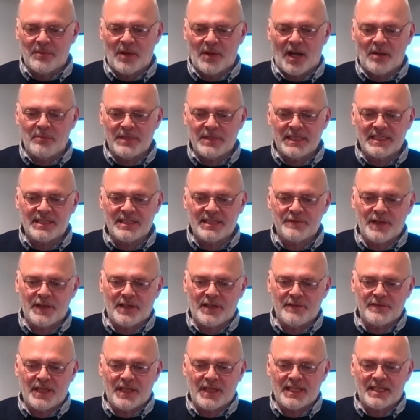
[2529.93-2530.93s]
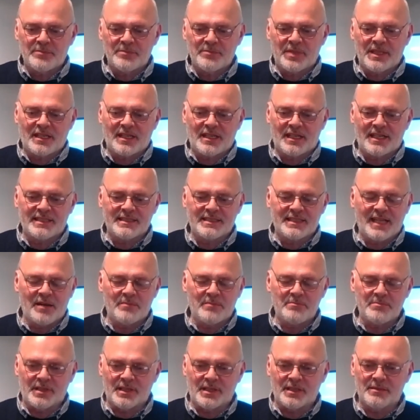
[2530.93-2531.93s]
I mean, if, if they can be cleaned up,
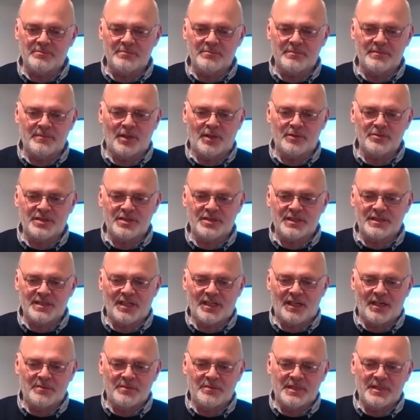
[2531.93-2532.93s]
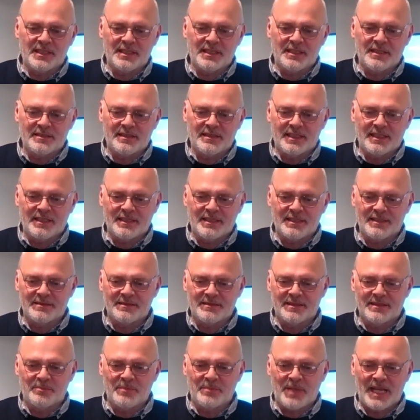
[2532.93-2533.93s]
but most of the time, the the
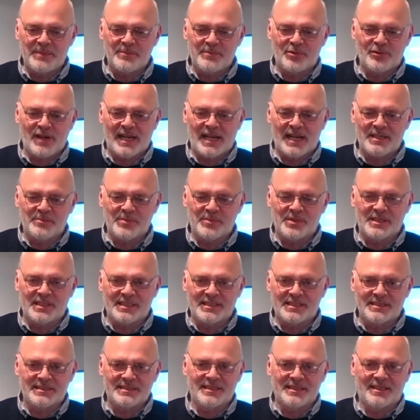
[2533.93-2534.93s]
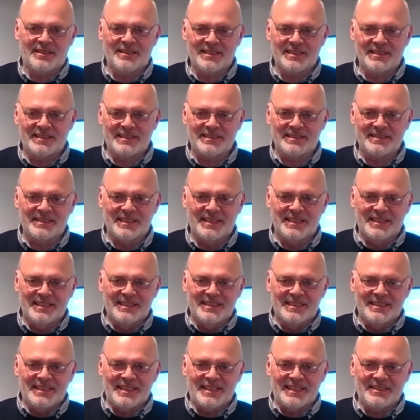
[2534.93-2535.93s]
the paper element inside and
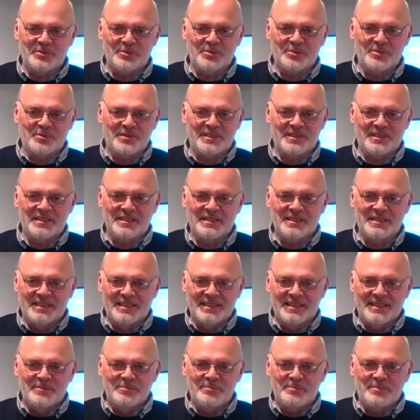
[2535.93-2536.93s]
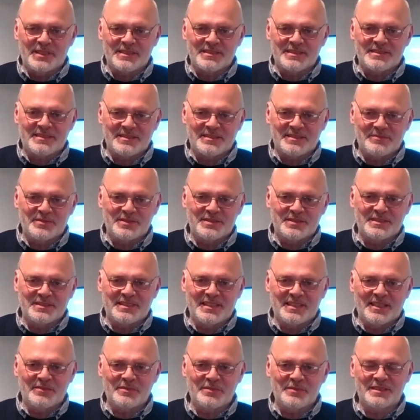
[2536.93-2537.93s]
and all the bits of
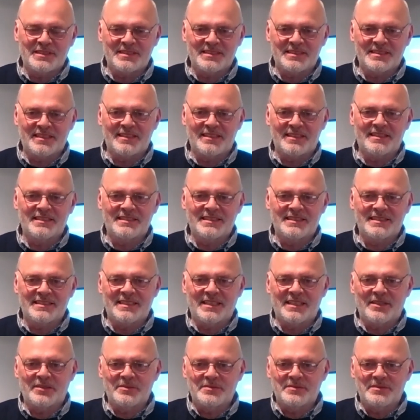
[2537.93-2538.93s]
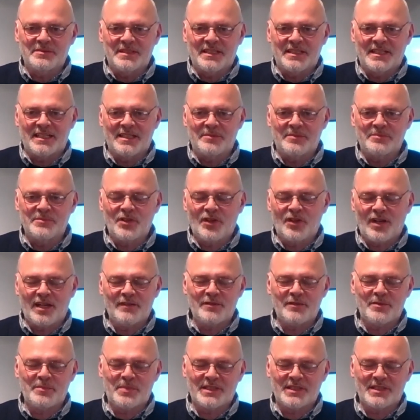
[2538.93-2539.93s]
stuff inside, you know, uh, not
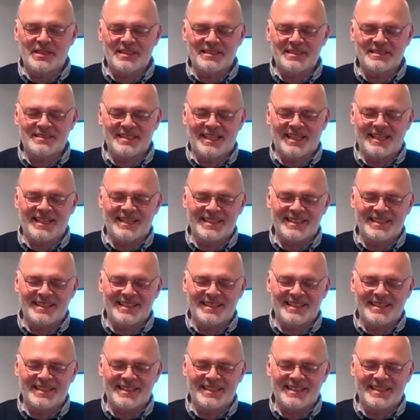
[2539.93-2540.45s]
everybody does that.